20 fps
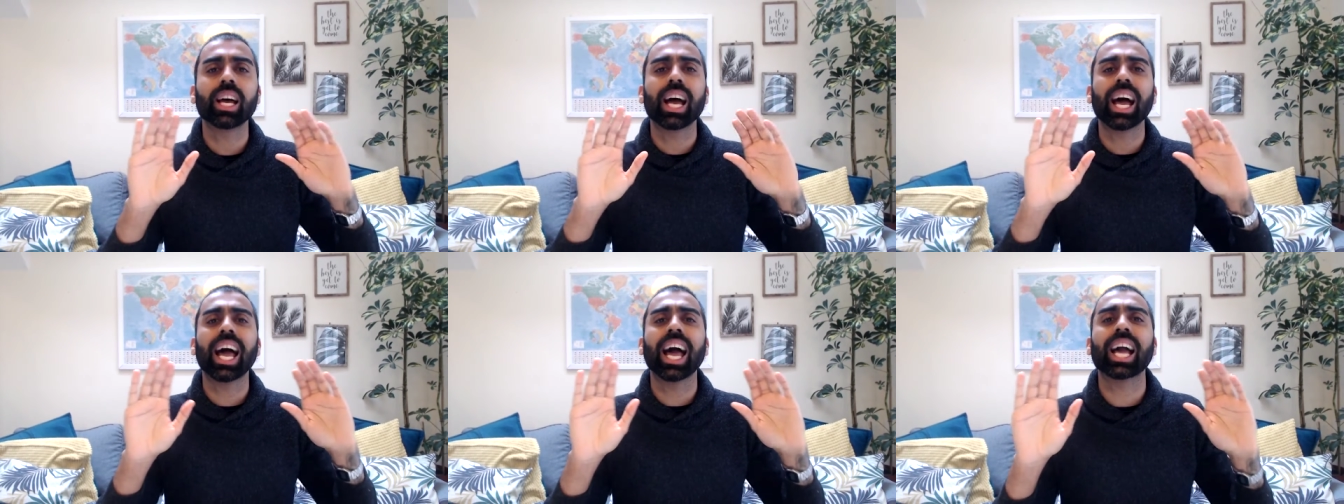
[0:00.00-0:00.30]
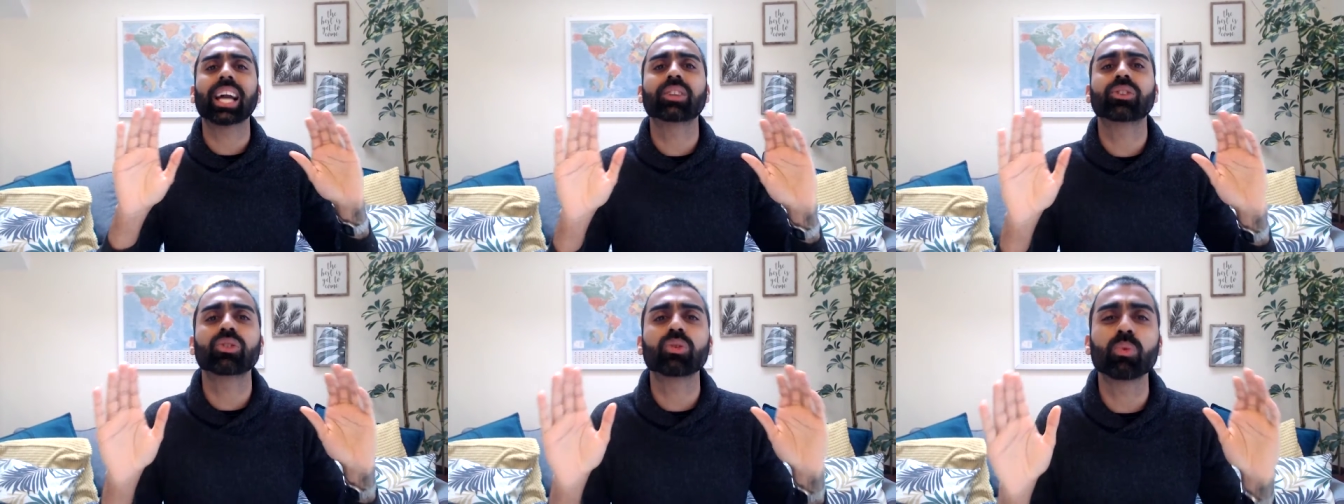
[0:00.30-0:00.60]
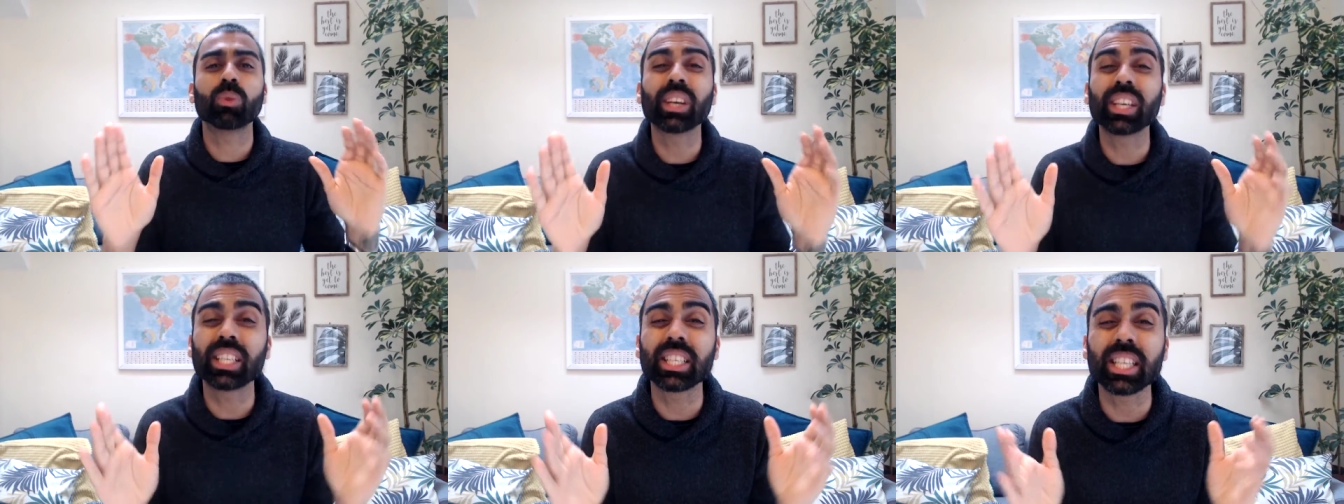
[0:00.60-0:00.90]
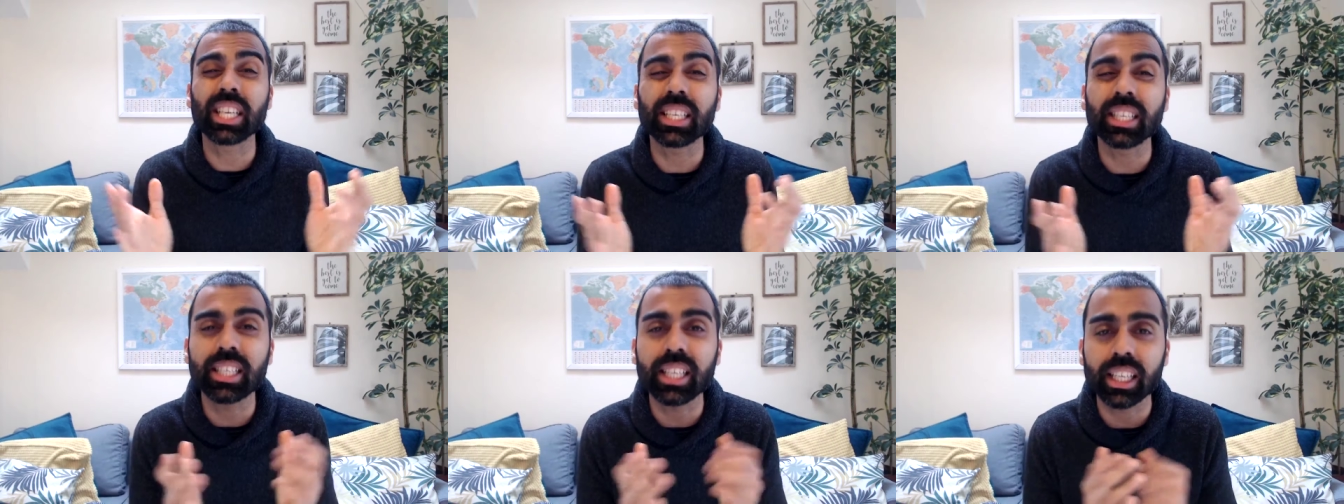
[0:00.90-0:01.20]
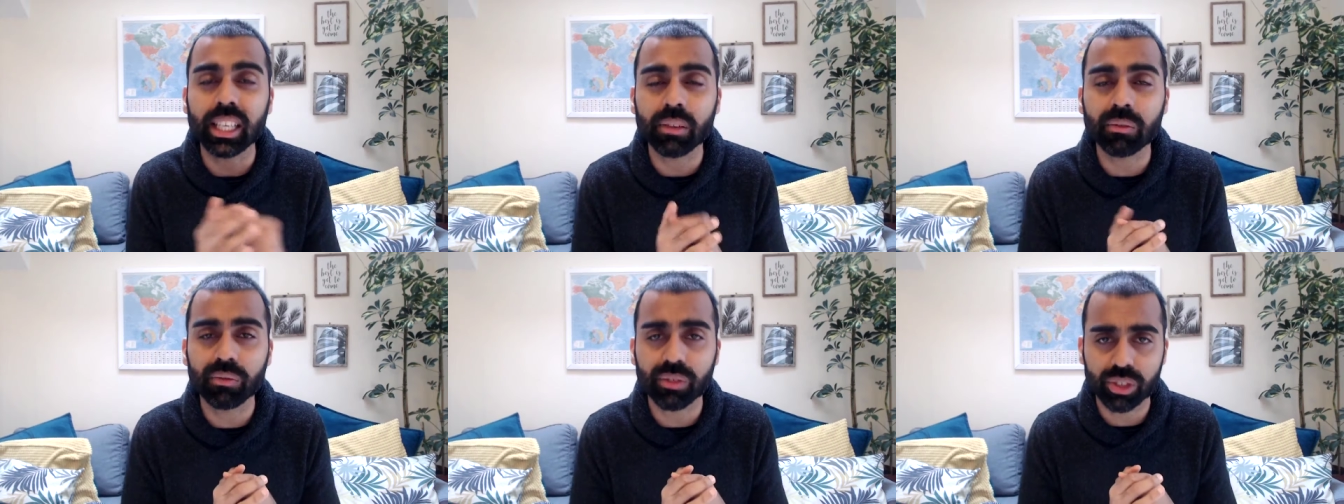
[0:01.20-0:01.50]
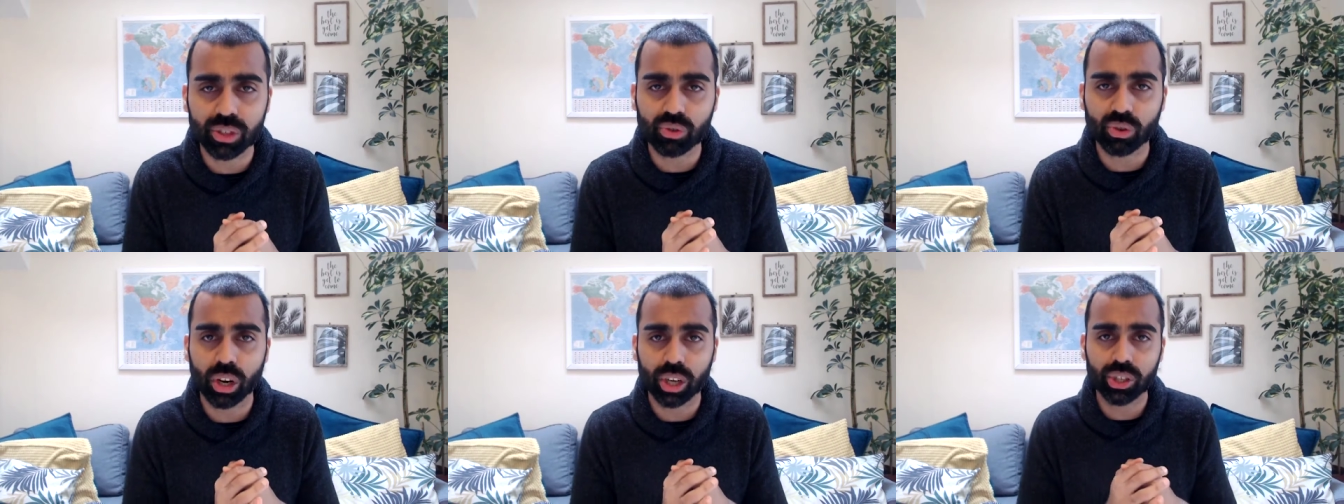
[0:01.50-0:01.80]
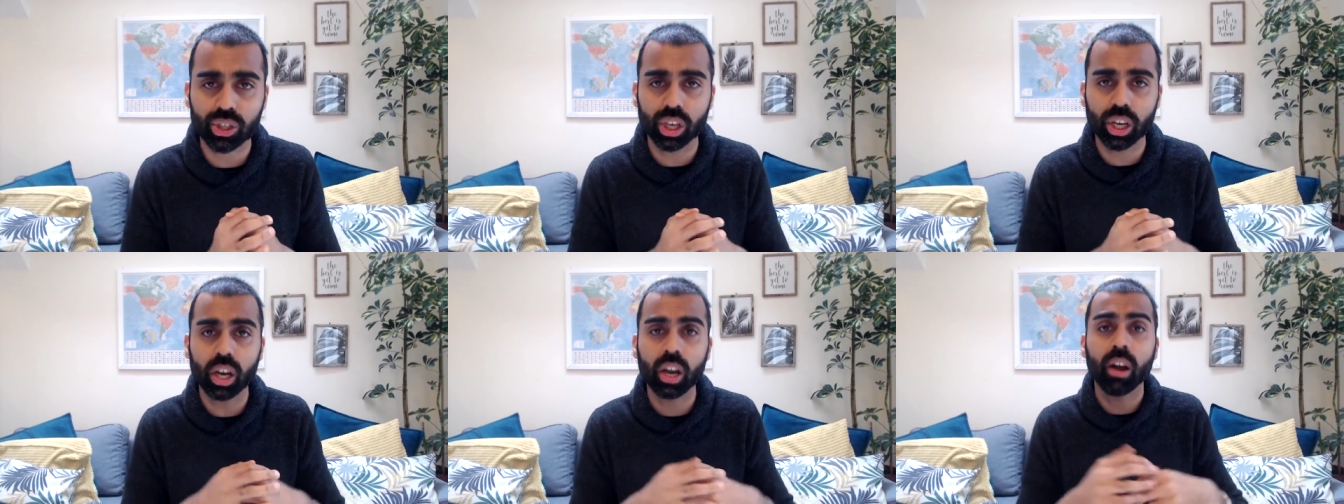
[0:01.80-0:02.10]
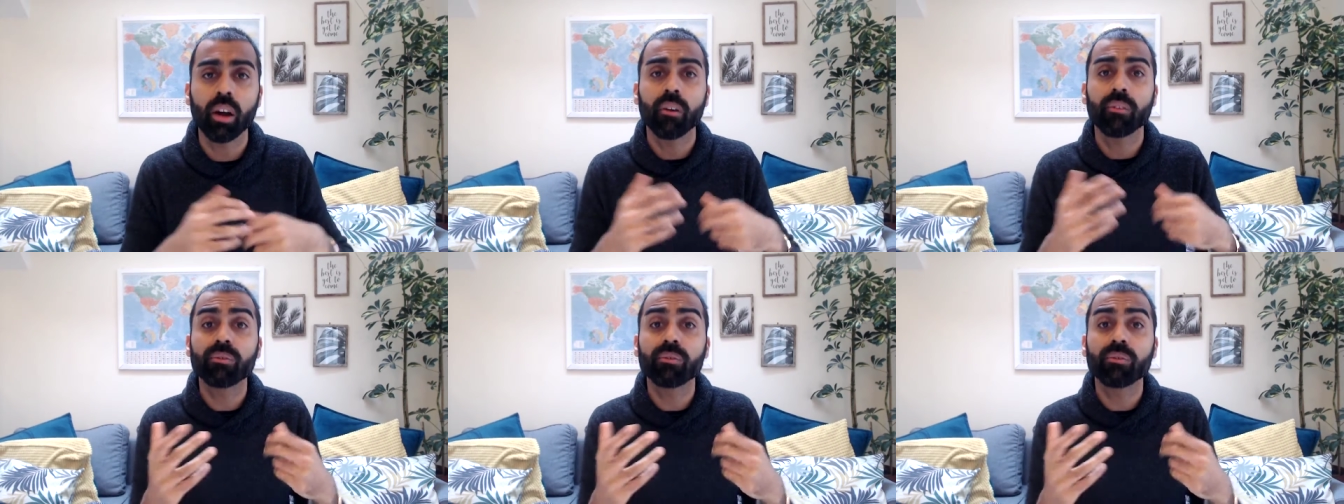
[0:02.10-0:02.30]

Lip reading: actual existing infrastructure